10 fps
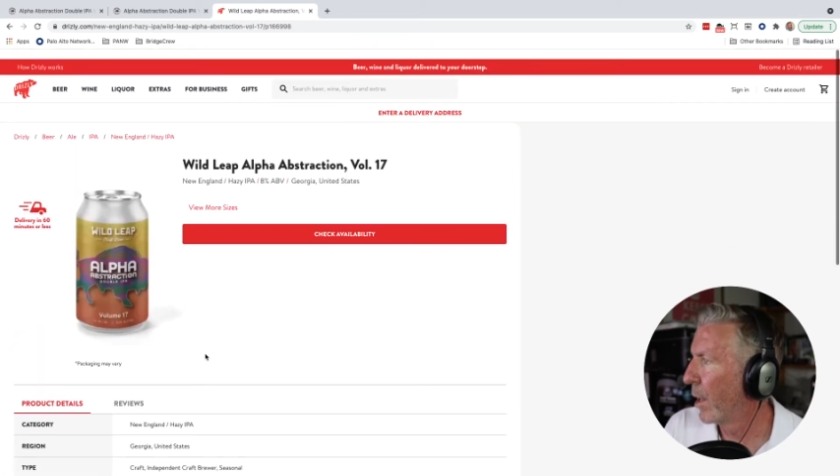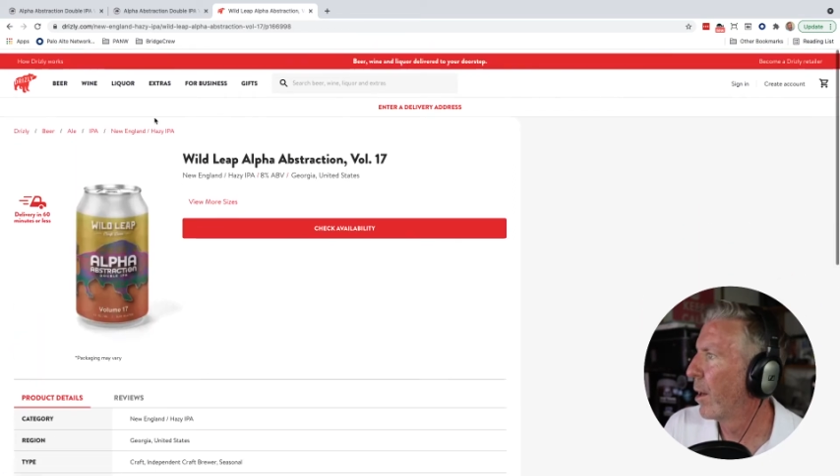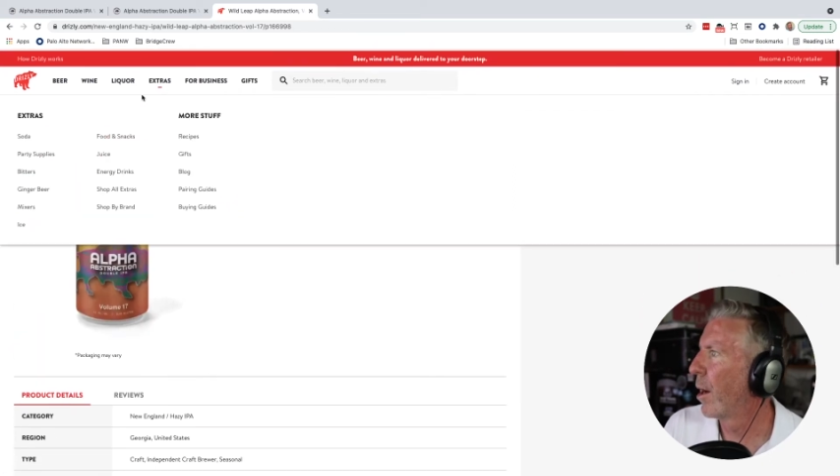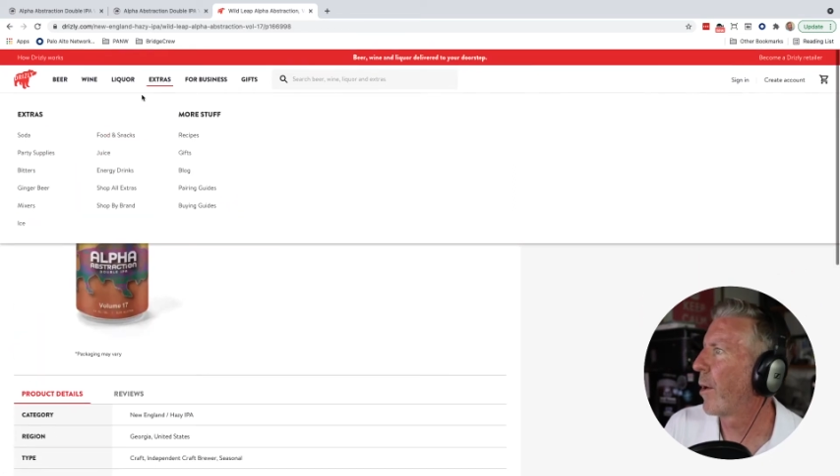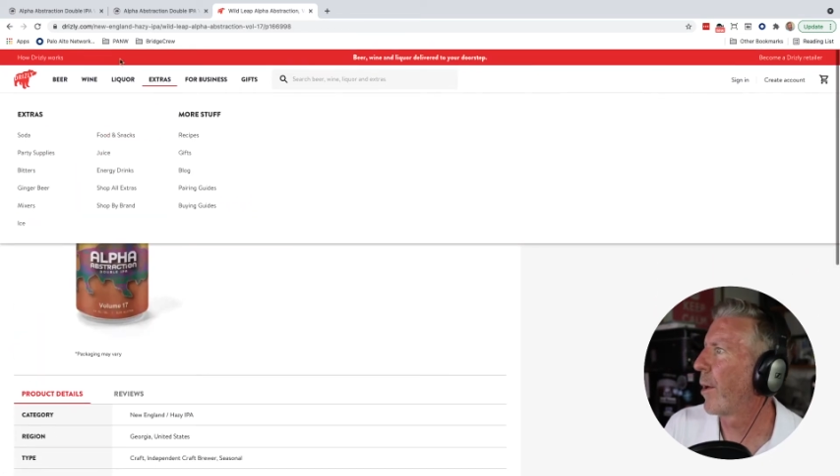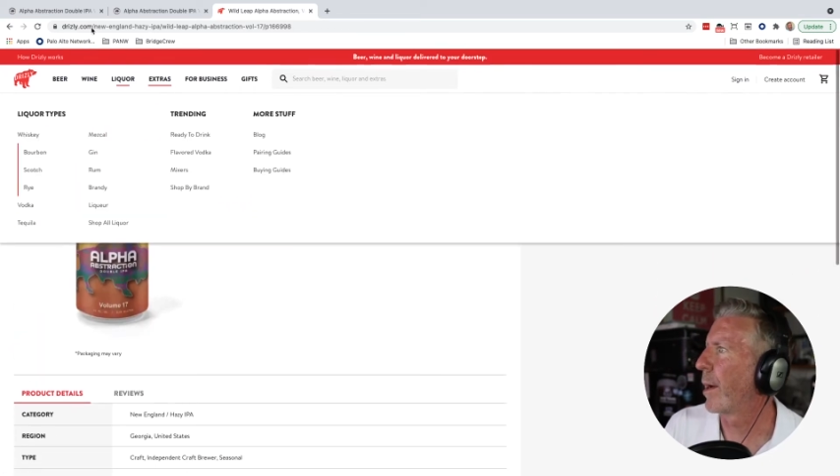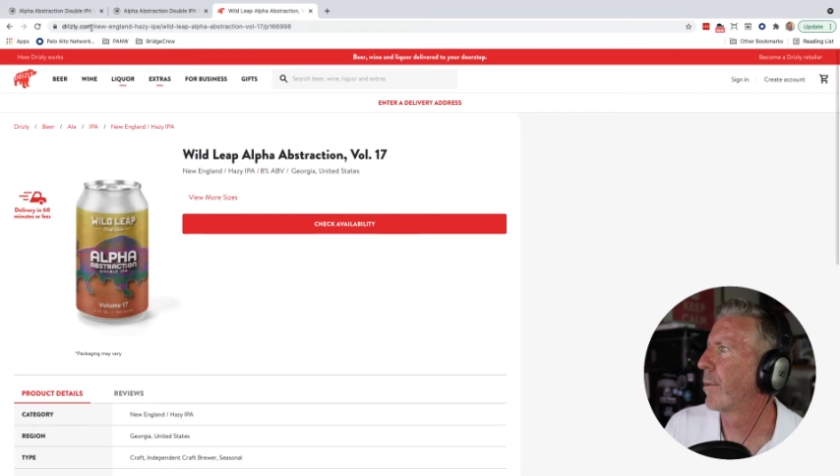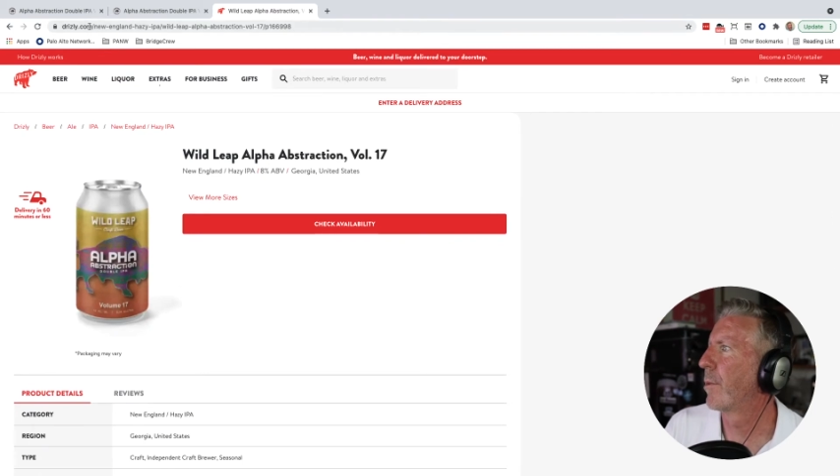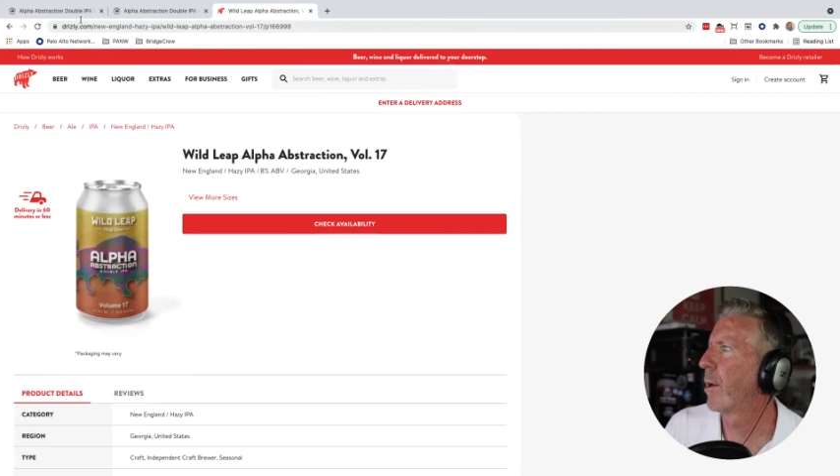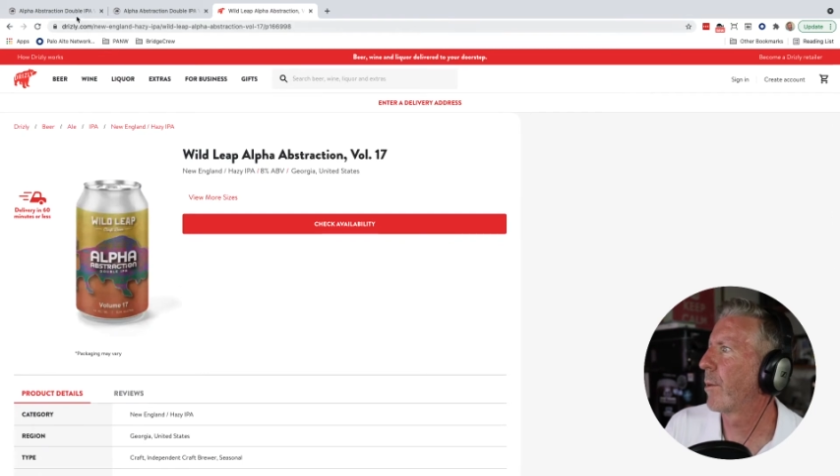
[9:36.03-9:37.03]
All right,
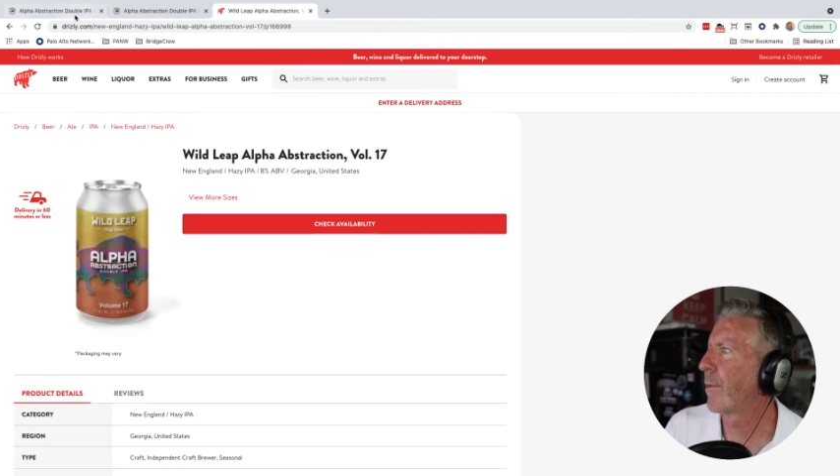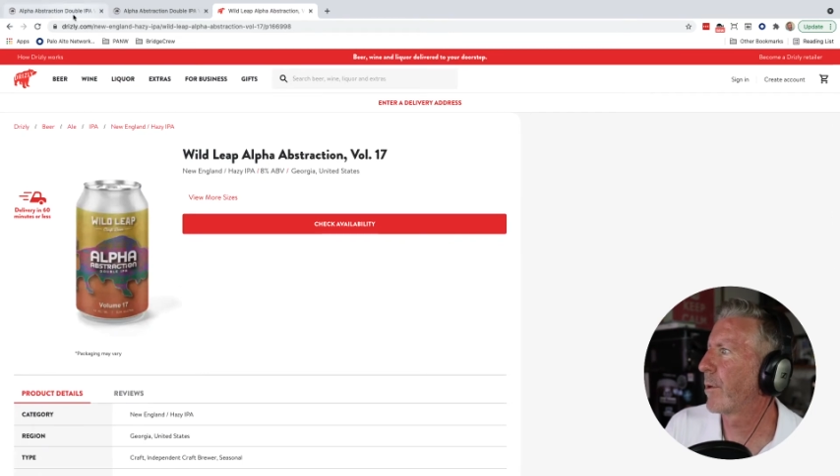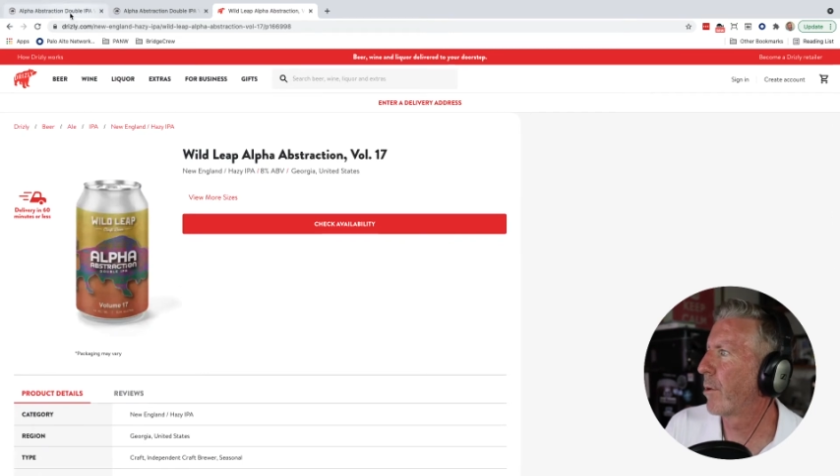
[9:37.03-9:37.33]
well, we're gonna have to go